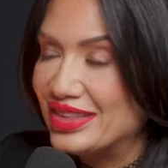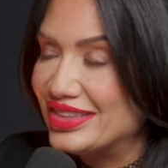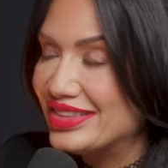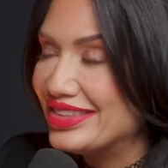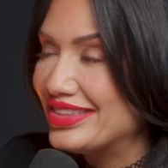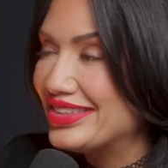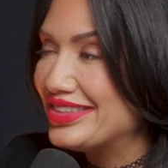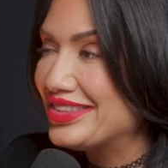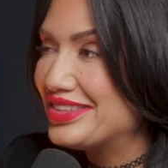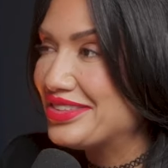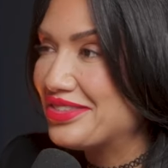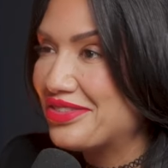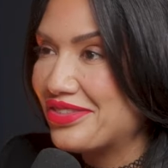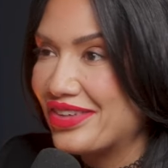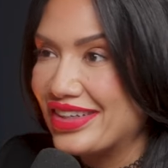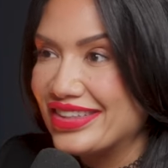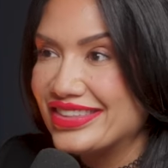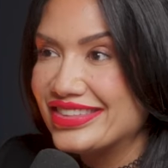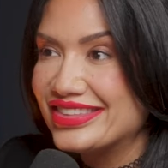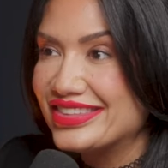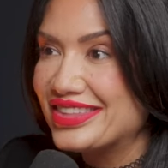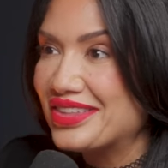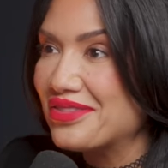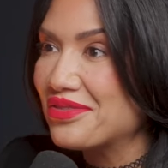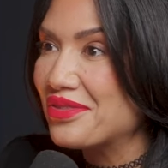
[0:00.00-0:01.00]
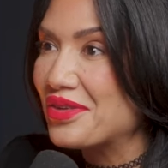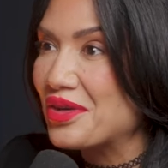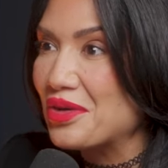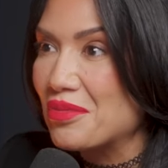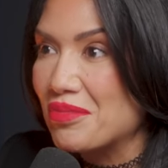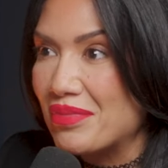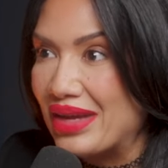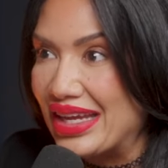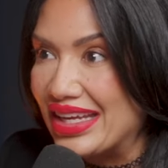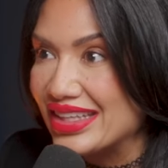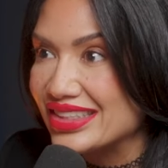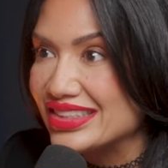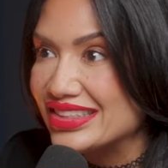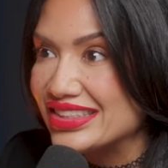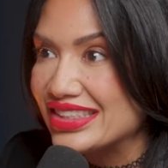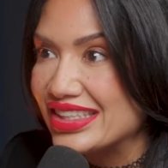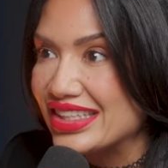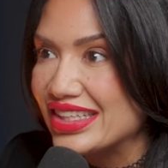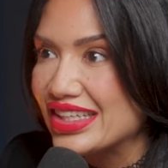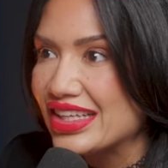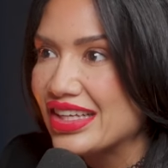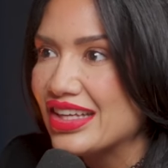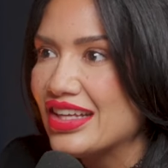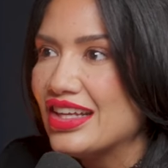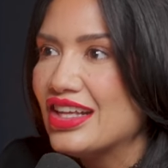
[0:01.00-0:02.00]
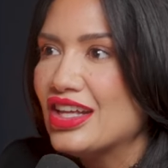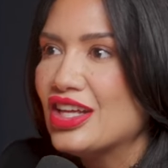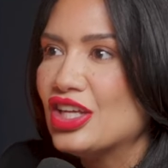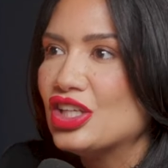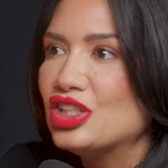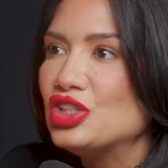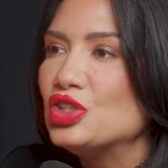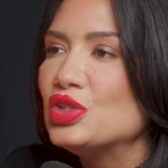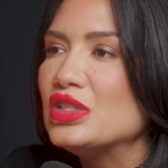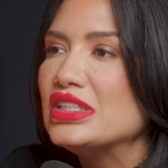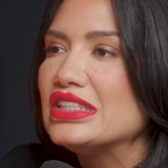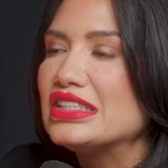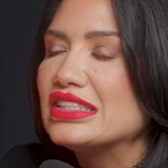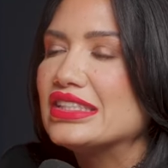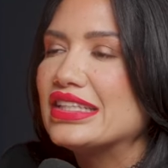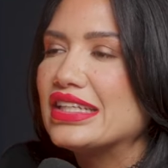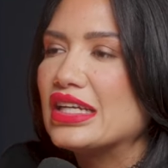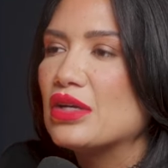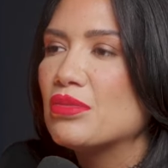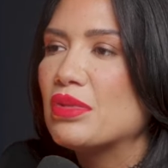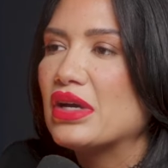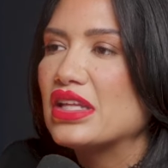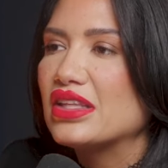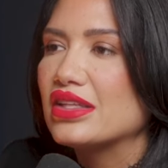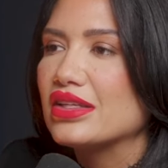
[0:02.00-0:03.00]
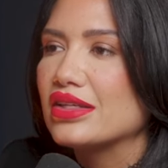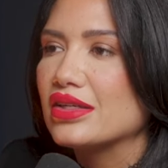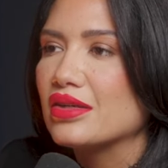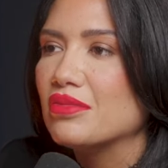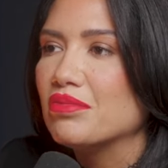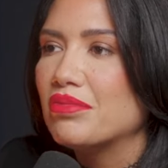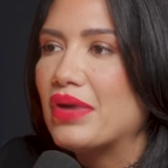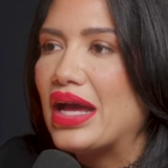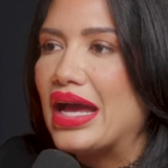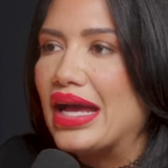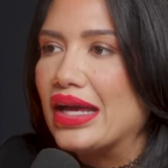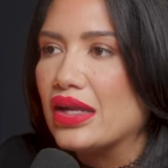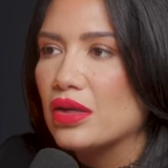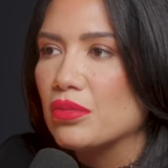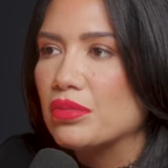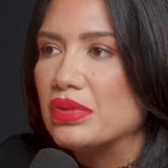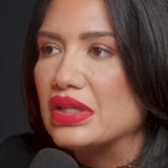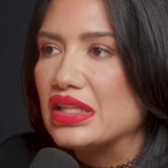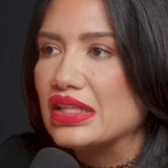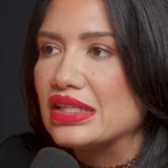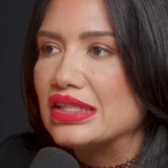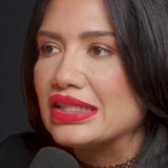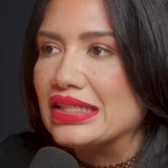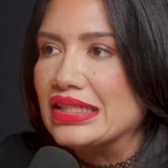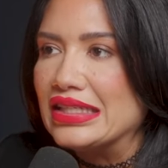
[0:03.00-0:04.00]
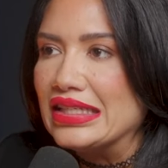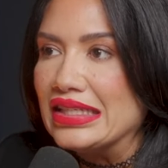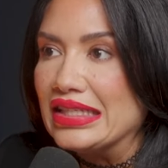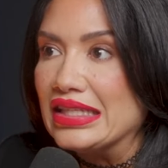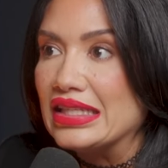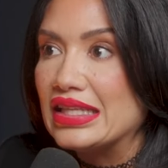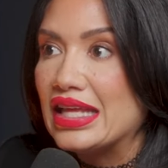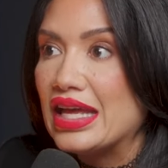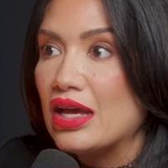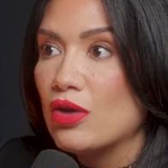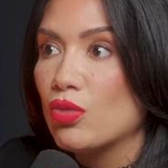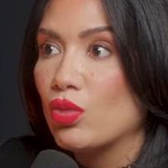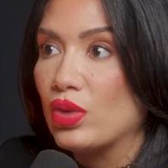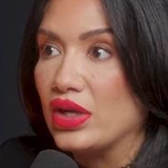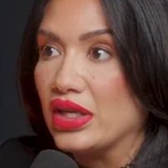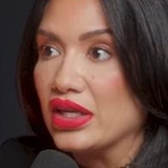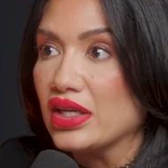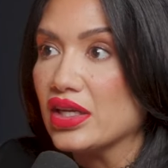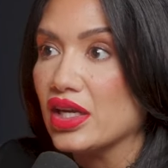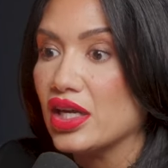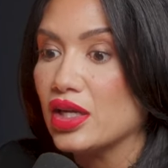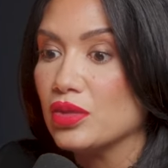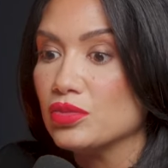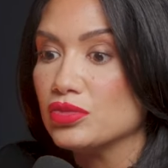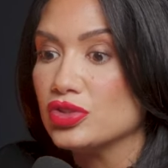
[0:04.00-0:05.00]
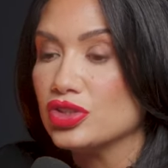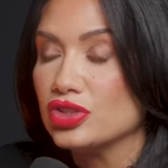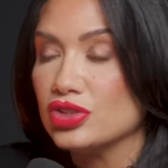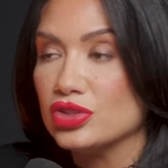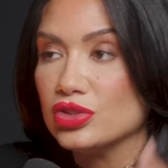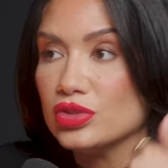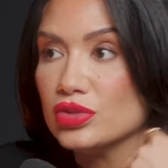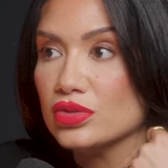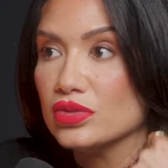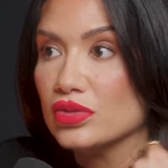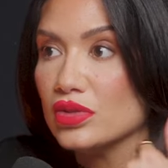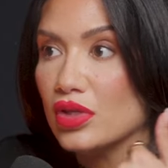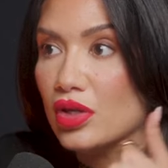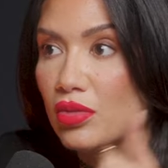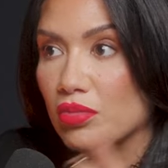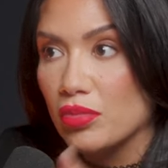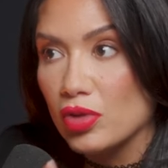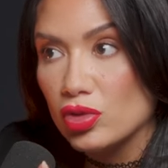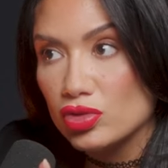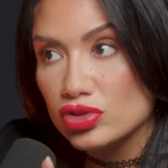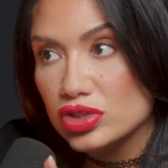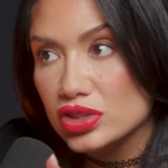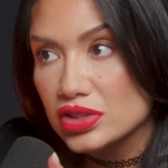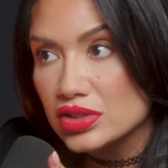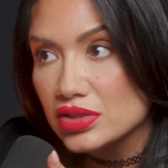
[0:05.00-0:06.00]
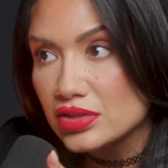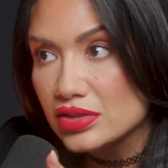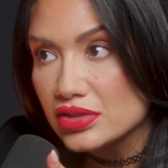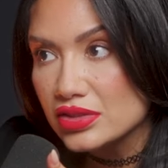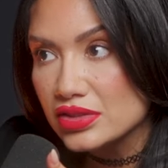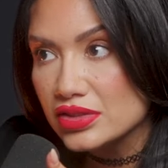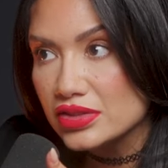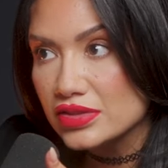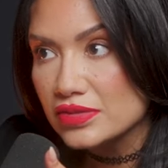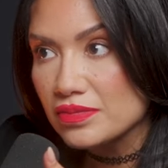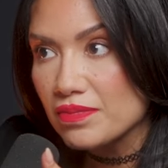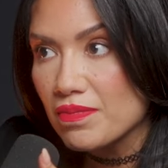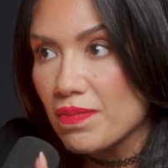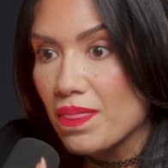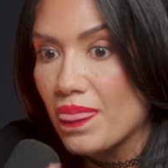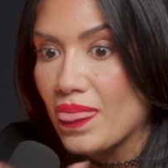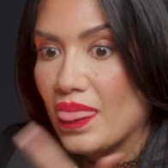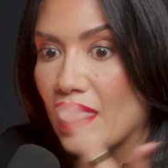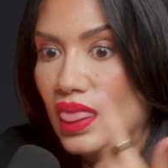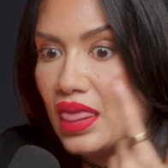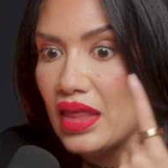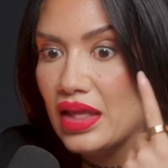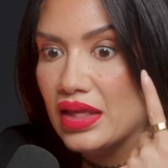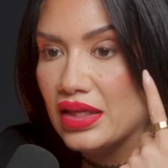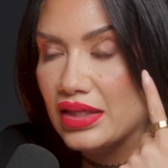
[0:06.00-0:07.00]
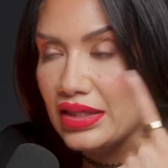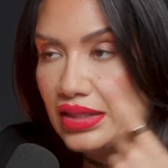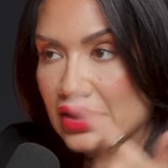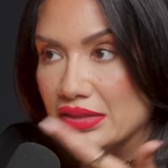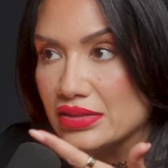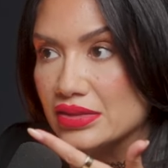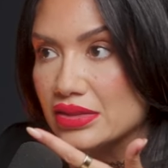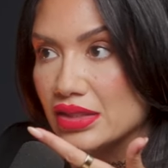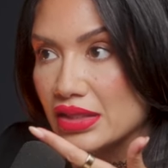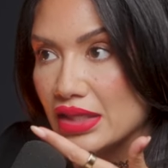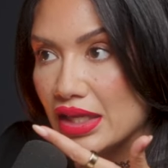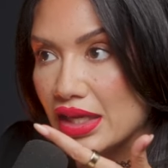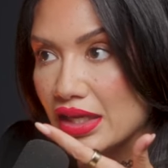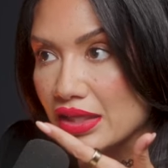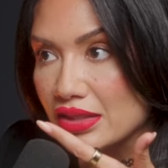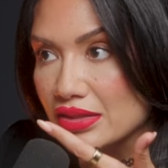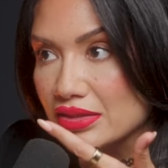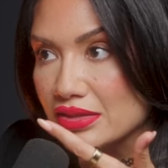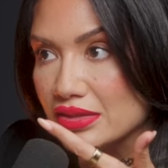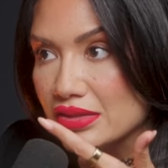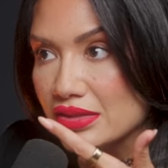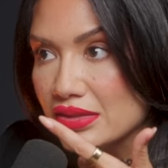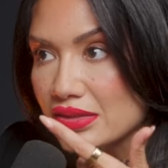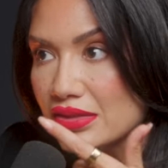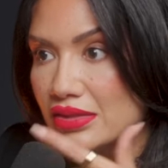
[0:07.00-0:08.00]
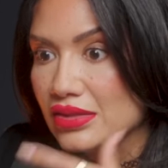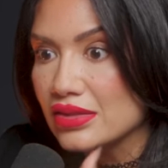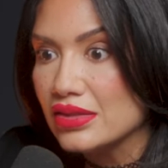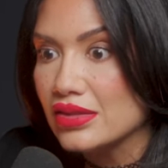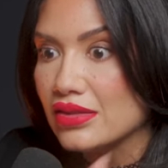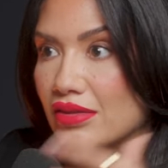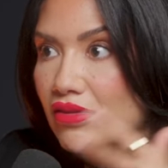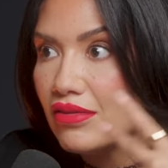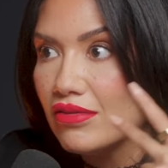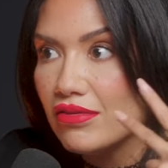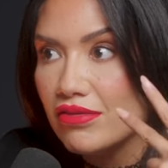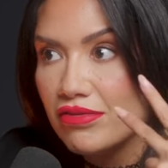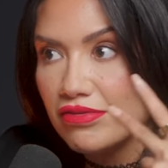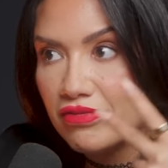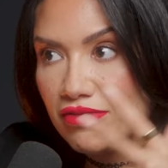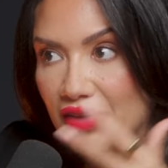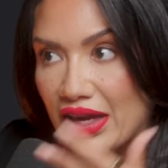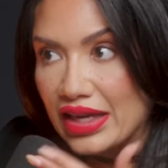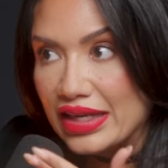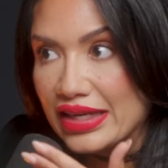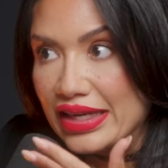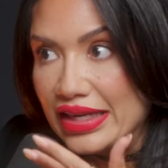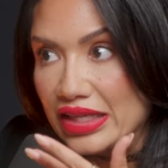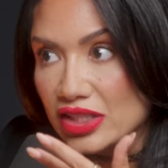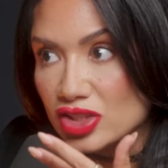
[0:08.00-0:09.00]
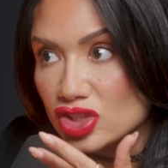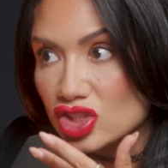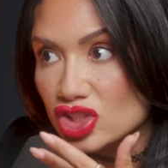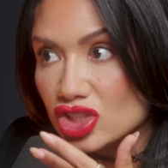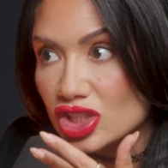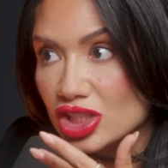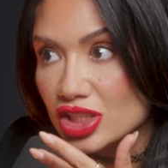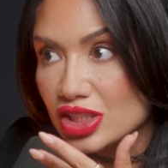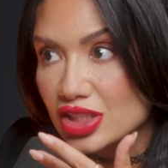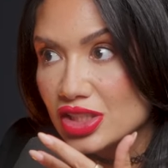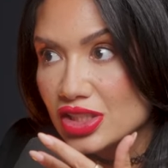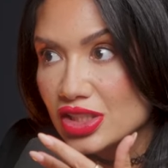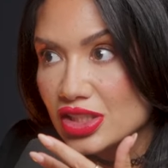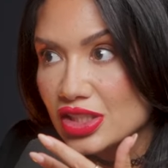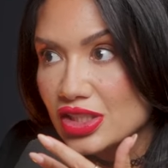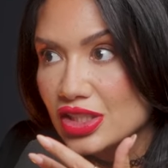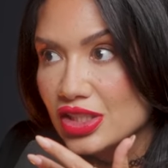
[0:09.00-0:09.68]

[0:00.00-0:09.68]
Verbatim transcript: business, friendship, romantic, you need to think about the compatibility in that when it comes to emotions, uh-huh. intellect, financial,